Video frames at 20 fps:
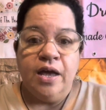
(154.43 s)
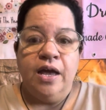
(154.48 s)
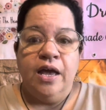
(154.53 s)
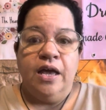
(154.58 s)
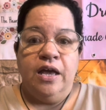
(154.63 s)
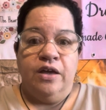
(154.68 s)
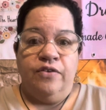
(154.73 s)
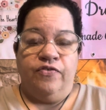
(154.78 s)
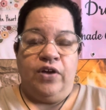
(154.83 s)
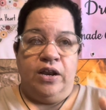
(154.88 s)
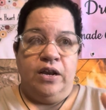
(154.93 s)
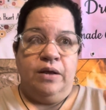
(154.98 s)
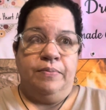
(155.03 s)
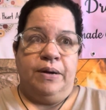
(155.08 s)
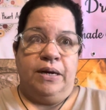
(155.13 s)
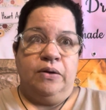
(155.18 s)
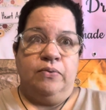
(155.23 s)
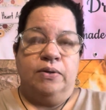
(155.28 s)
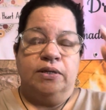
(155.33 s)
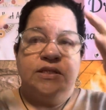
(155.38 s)
if
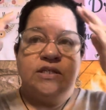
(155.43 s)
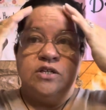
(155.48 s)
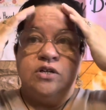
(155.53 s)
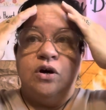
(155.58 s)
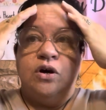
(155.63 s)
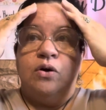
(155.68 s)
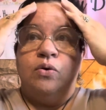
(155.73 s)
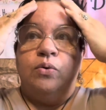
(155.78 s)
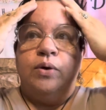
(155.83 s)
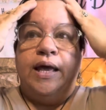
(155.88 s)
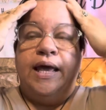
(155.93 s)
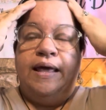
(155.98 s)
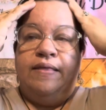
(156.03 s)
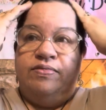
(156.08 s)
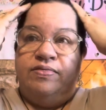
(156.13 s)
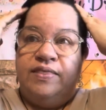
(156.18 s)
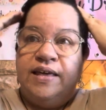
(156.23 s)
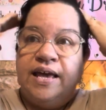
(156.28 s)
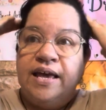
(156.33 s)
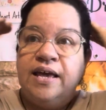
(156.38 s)
anybody wants to know.
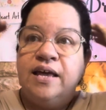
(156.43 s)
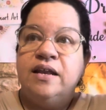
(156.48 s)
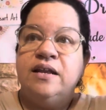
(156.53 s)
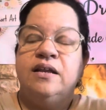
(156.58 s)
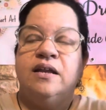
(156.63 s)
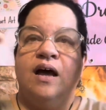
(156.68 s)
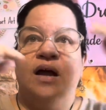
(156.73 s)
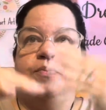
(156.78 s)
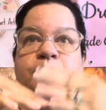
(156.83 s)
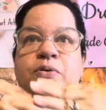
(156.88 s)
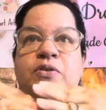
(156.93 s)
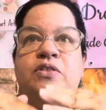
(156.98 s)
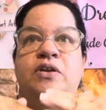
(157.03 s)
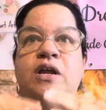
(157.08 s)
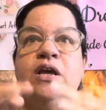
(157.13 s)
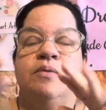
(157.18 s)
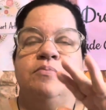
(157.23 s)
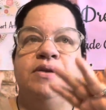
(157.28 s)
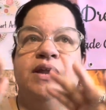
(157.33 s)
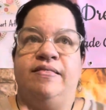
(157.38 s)
And then I put the name,